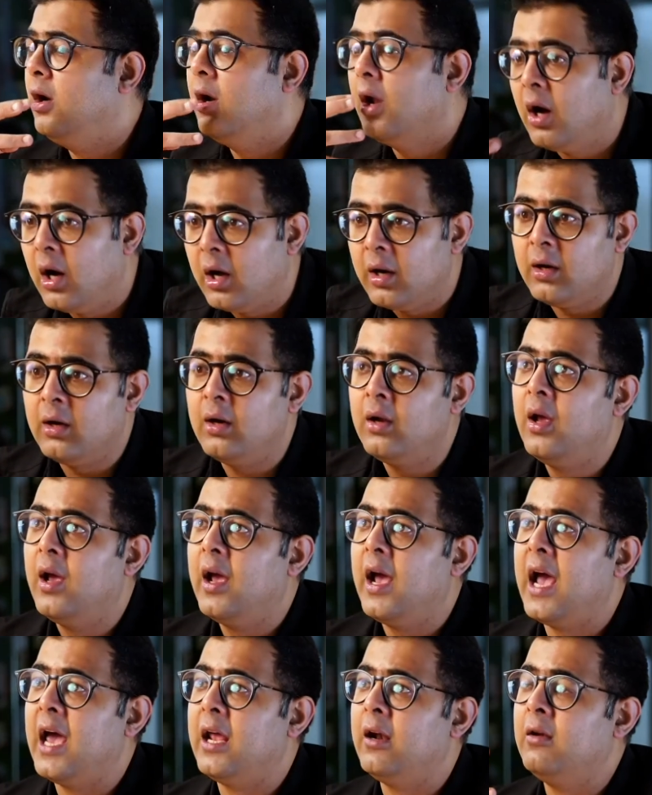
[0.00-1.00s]
learn
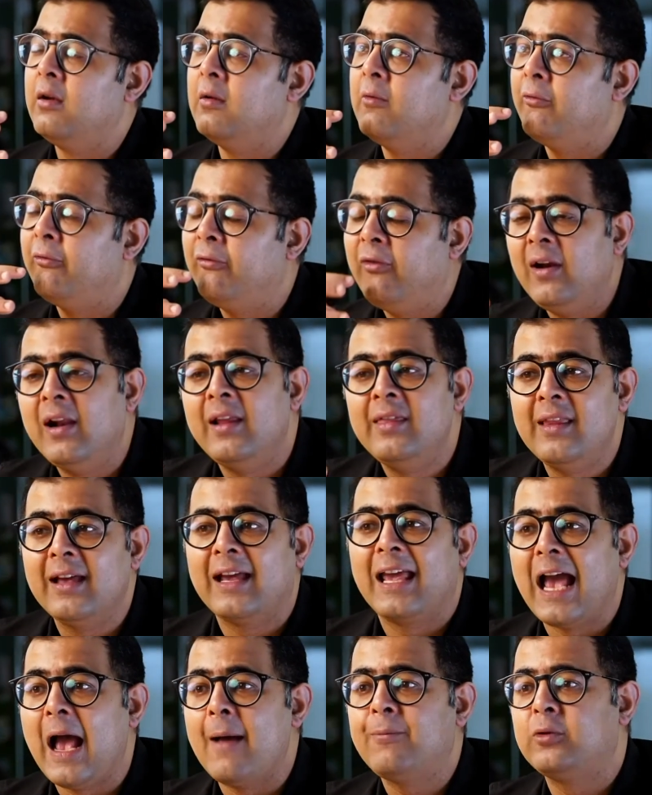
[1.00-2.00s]
and fill in the
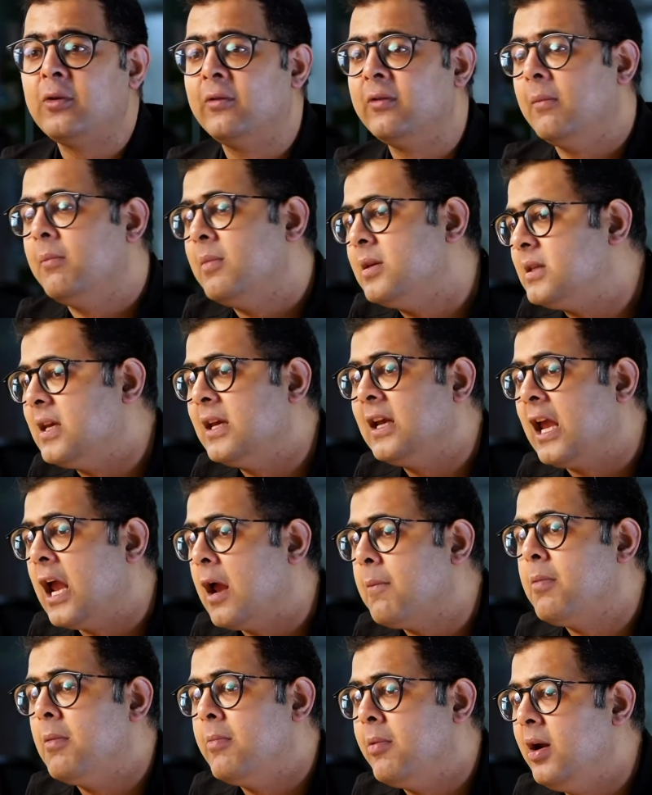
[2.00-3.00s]
gaps of the missing
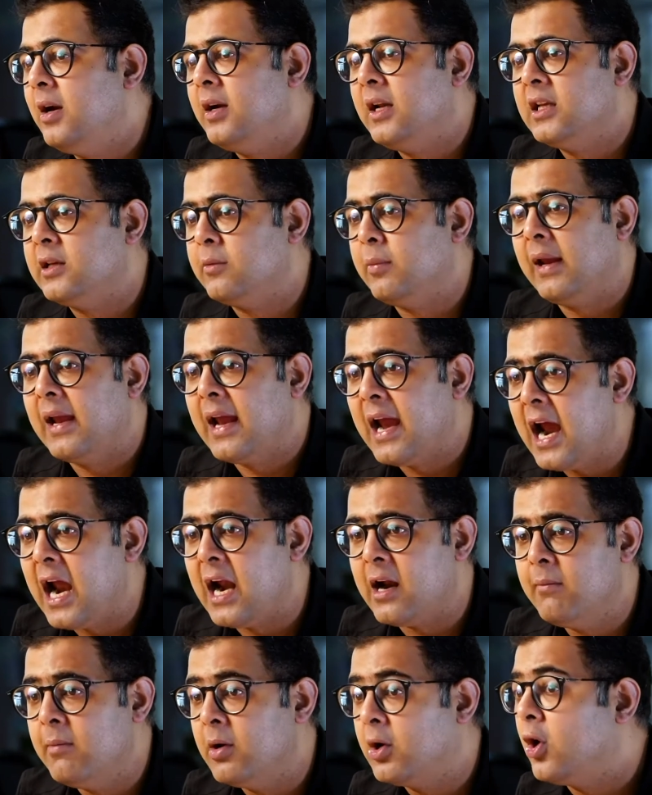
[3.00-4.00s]
capabilities we
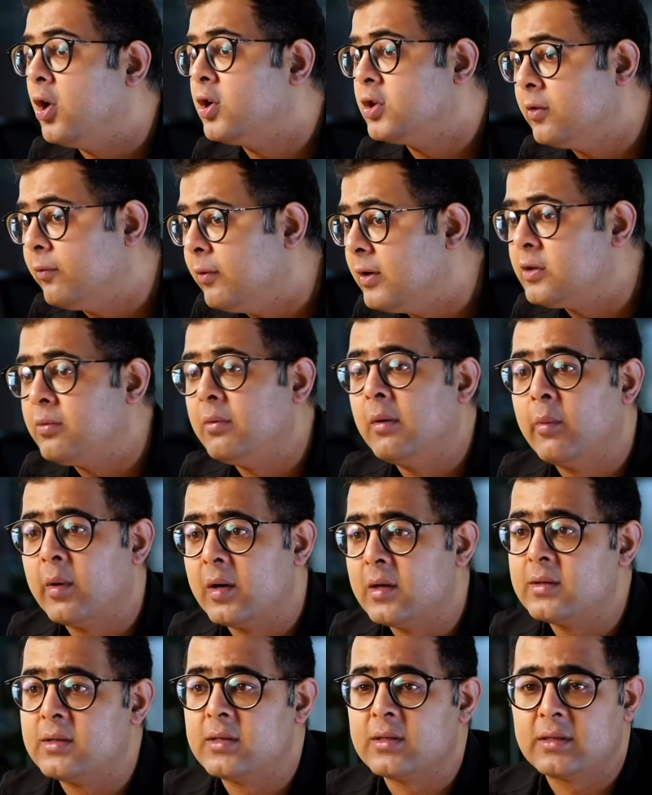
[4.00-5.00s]
had because of which we
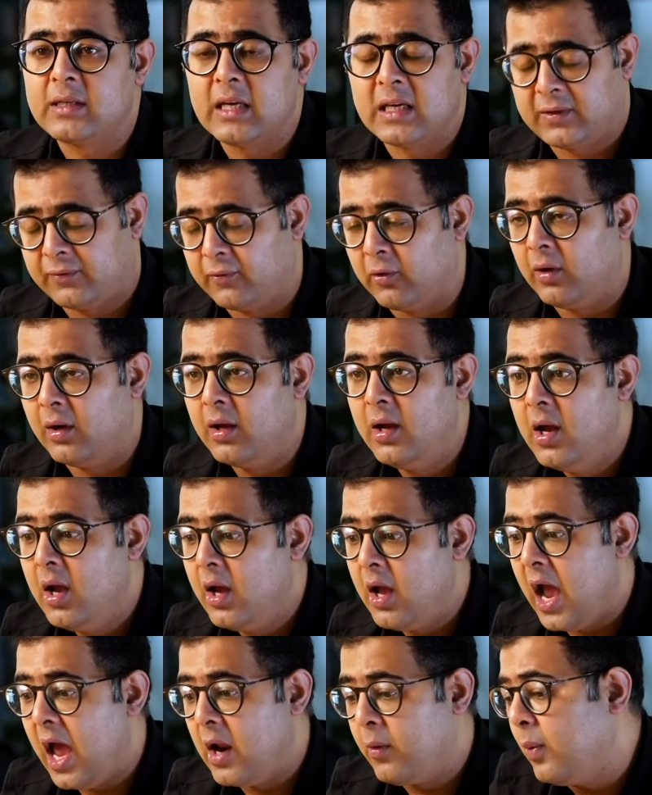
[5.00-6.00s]
weren't successful.
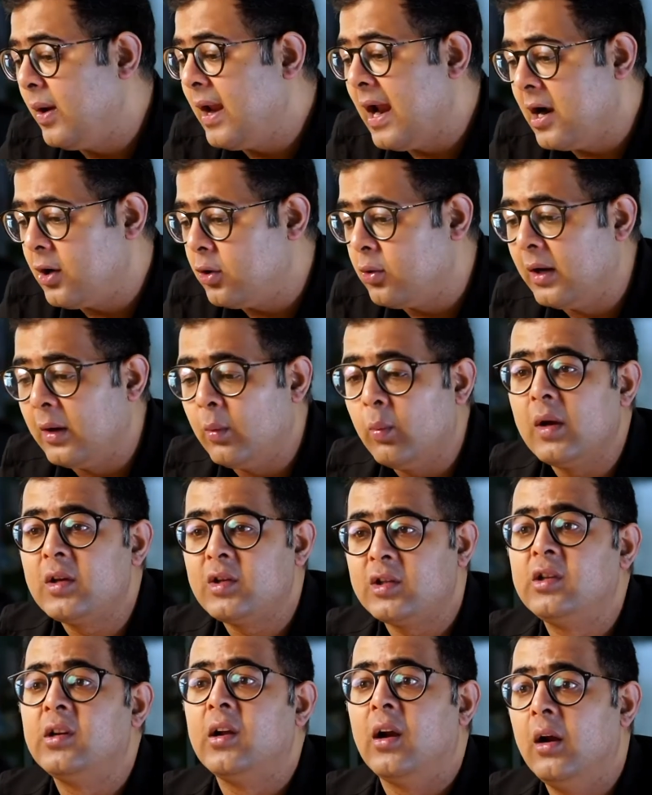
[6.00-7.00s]
And we had to
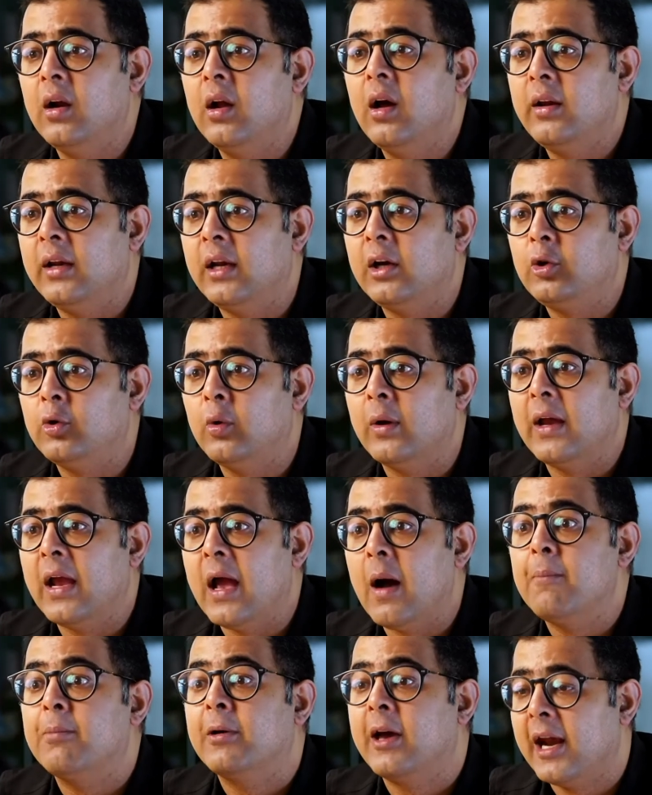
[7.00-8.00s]
invest in our learning to
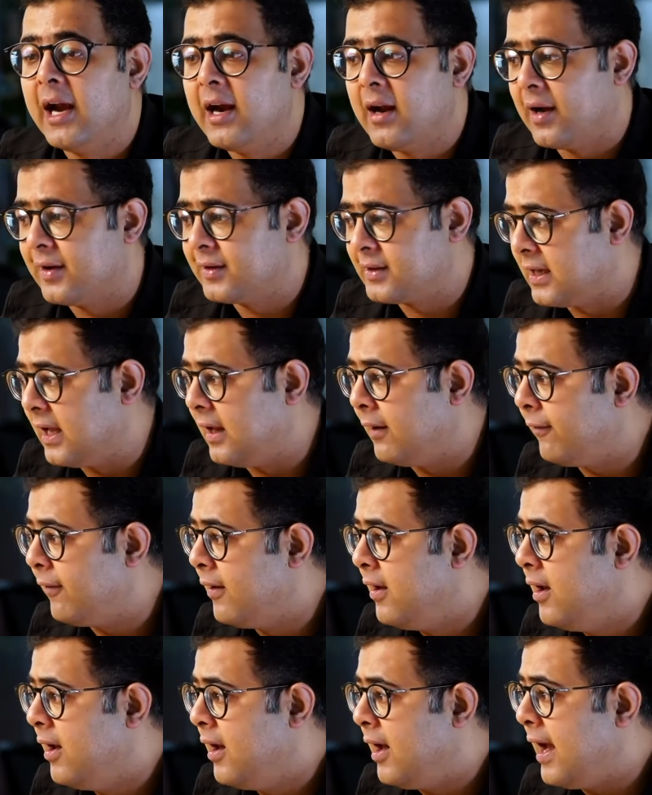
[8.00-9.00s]
upgrade ourselves.
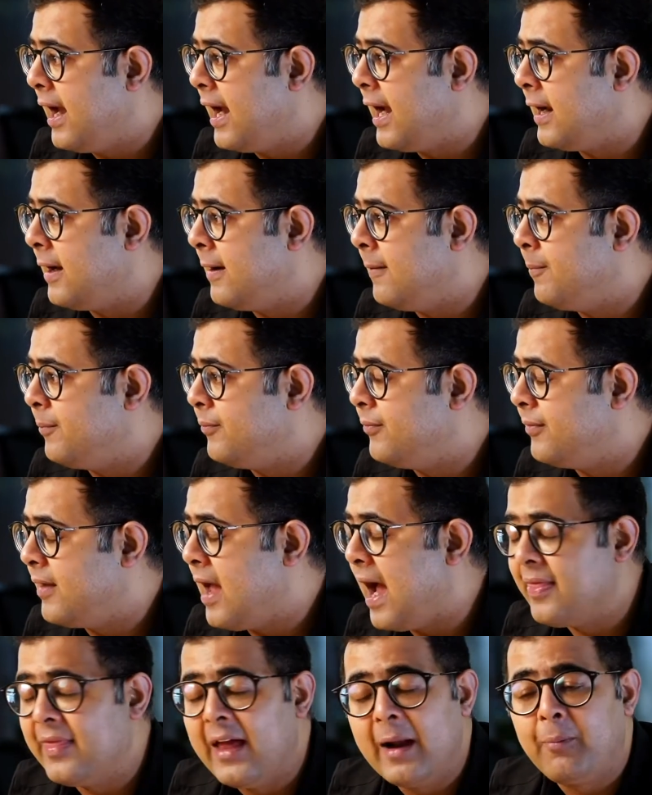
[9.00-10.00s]
And
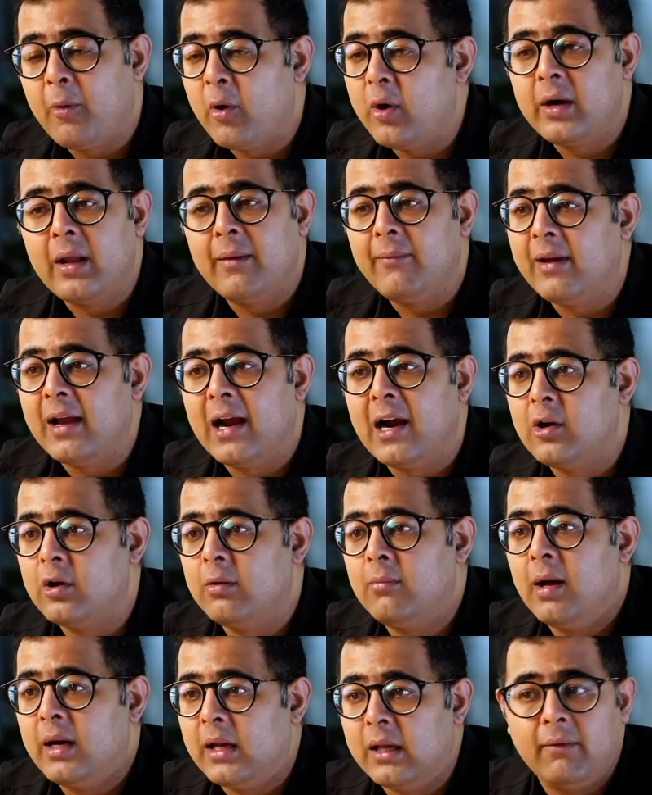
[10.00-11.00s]
at that point in time, we had
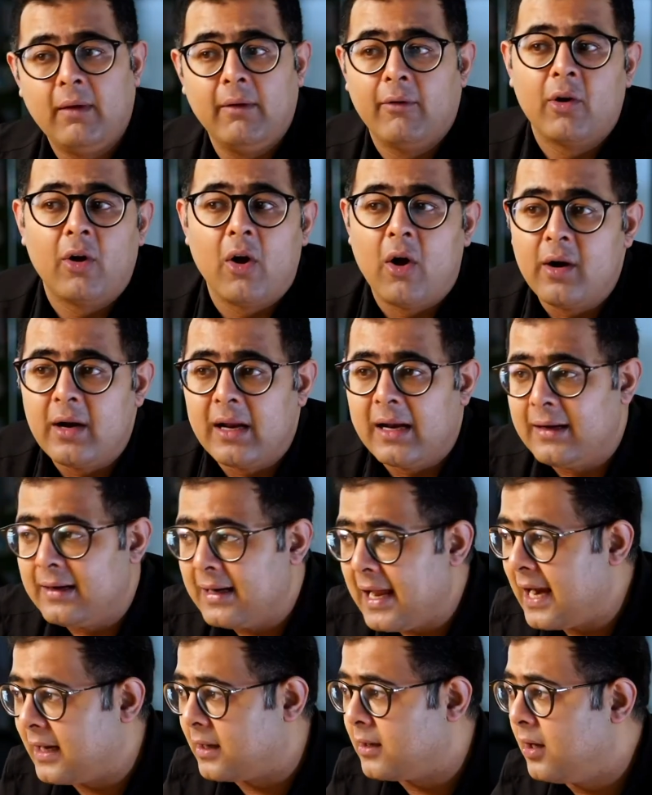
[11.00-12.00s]
no money, we were already in
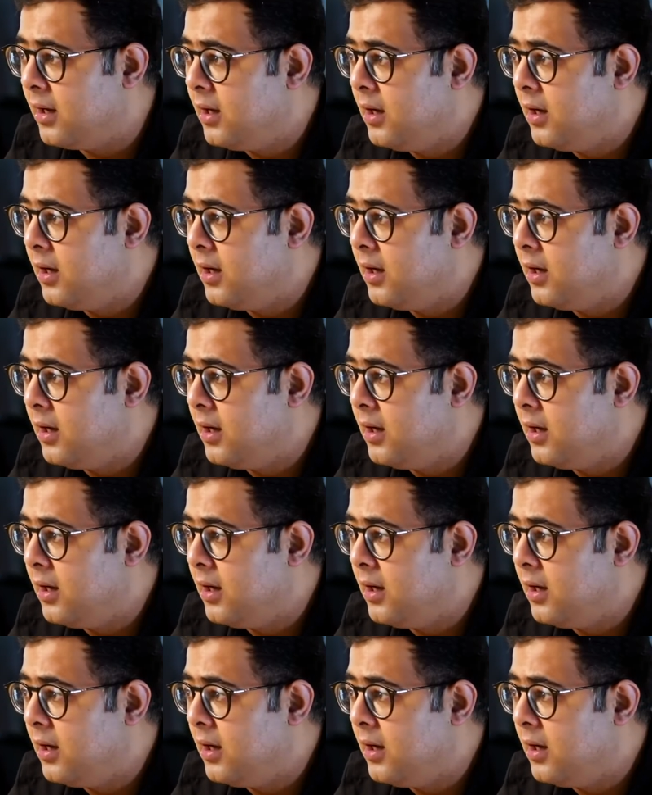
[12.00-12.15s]
debt